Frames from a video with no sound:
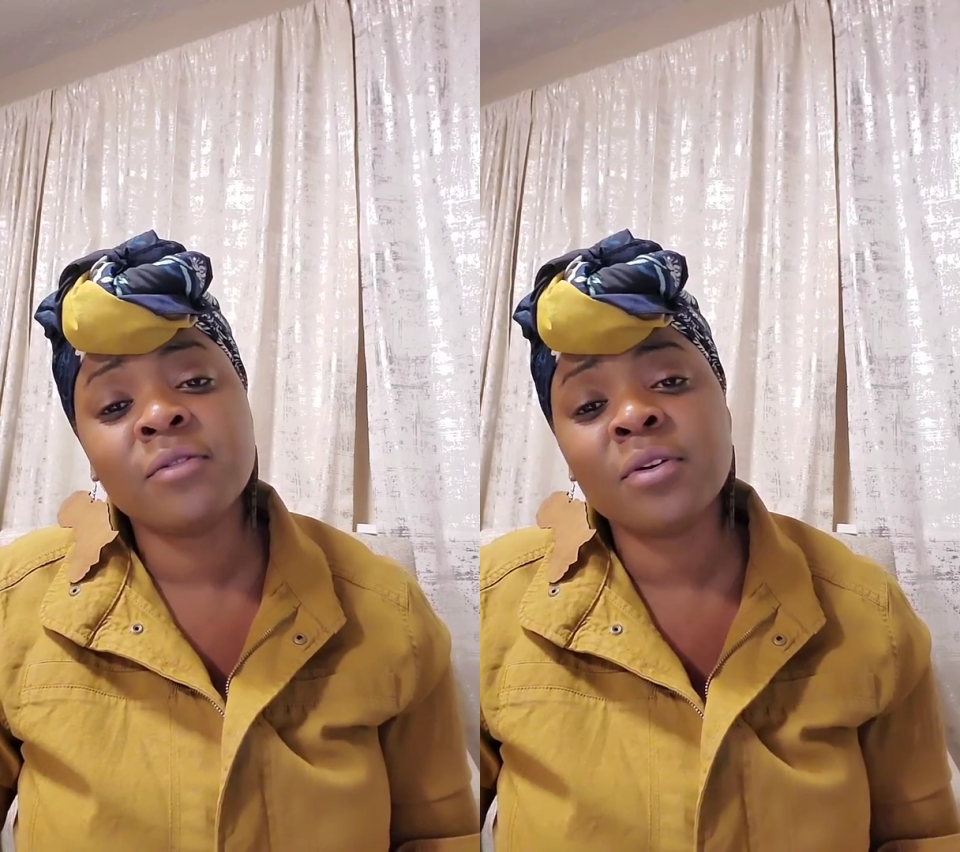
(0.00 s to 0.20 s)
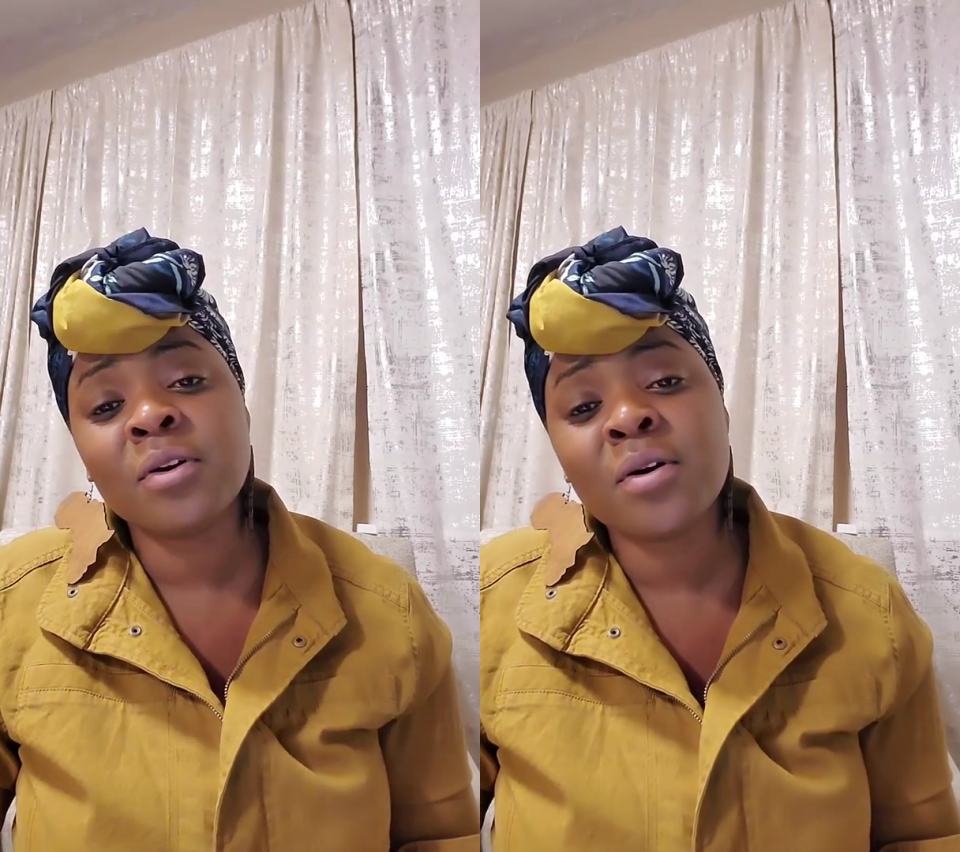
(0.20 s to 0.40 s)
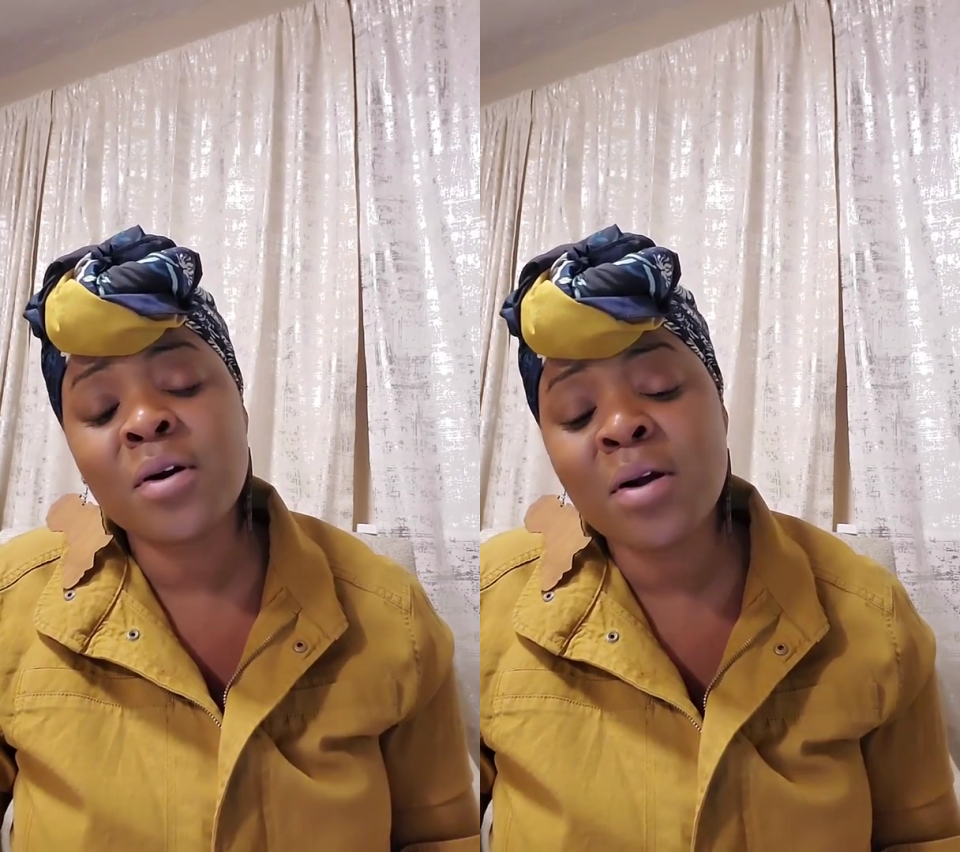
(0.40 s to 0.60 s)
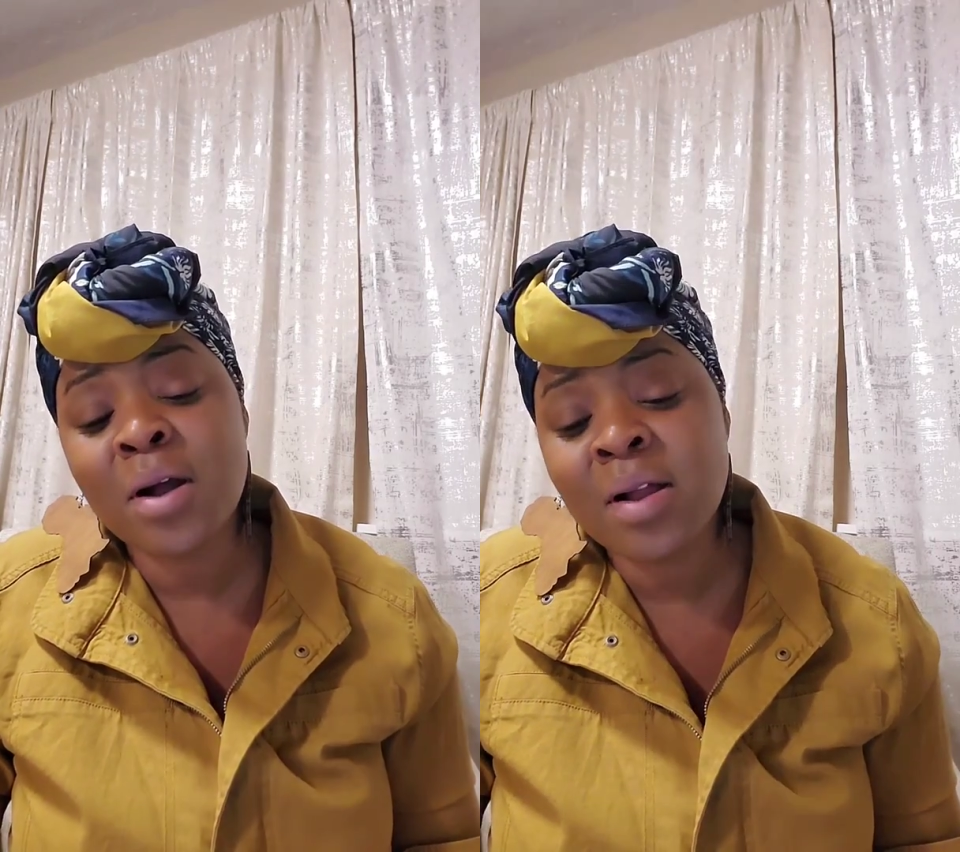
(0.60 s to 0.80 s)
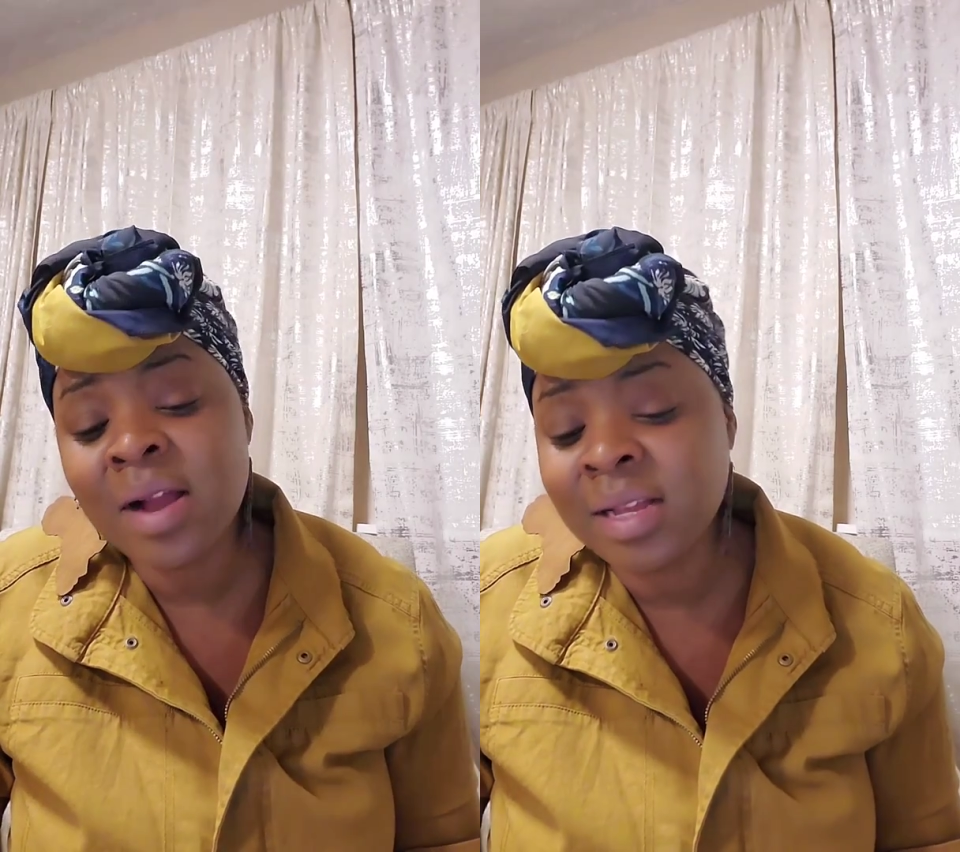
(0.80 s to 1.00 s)

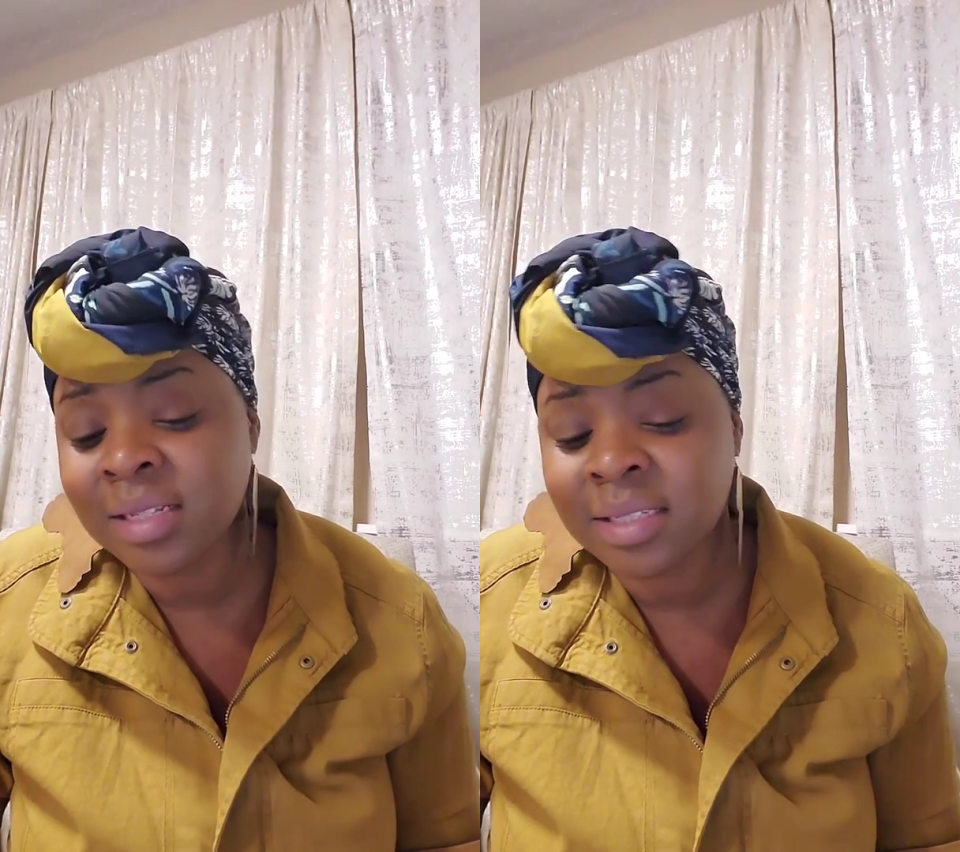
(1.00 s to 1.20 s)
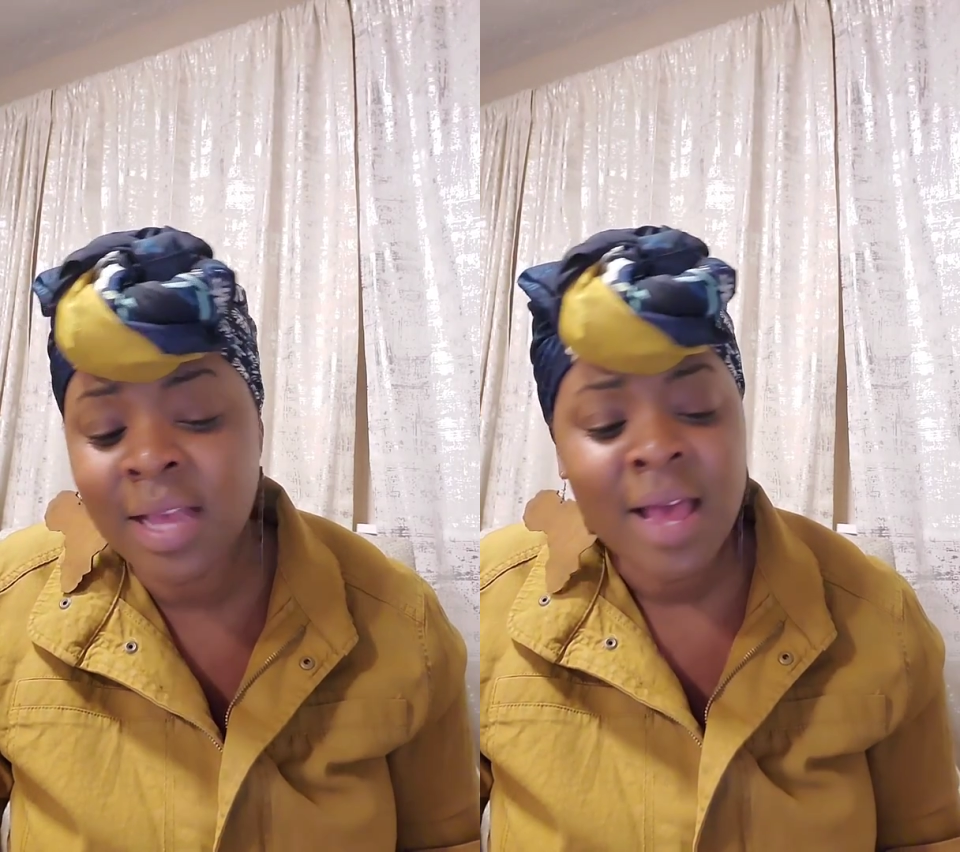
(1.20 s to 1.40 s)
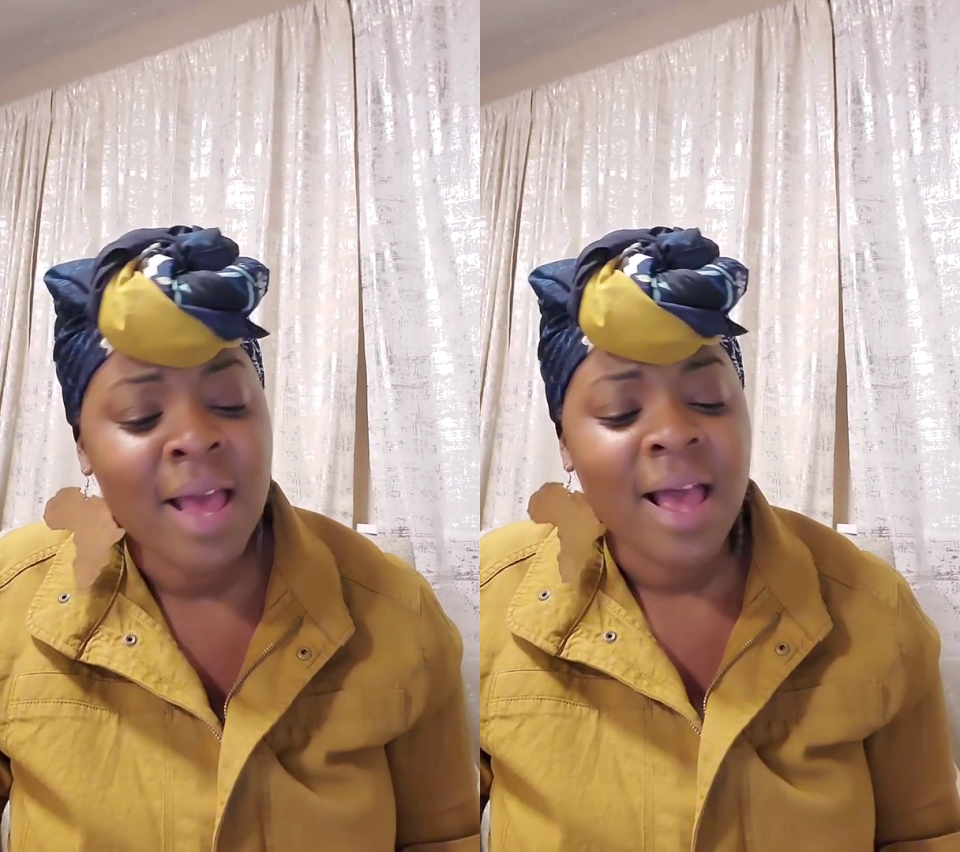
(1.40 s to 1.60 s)
for us.